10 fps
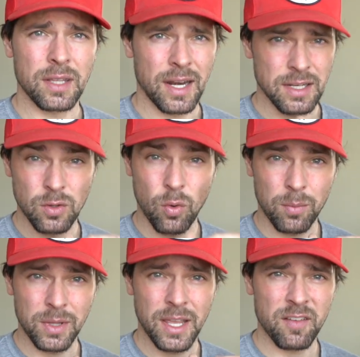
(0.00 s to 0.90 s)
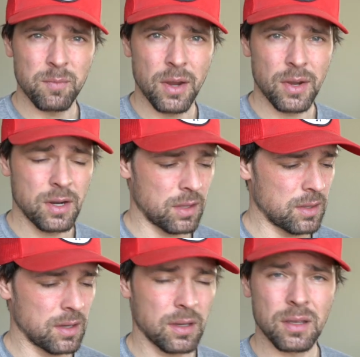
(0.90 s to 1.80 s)
that I normally have married on
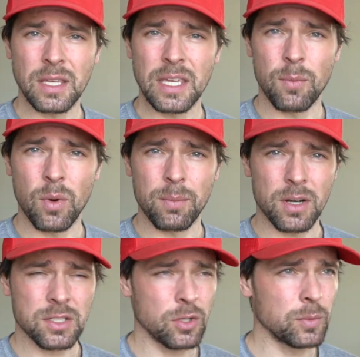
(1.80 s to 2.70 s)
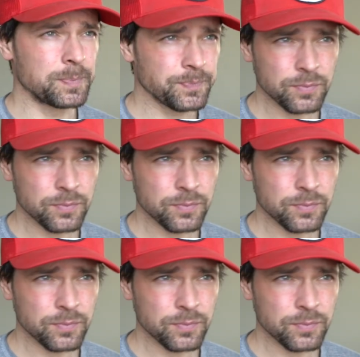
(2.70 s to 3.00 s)
the EM1 Mark II,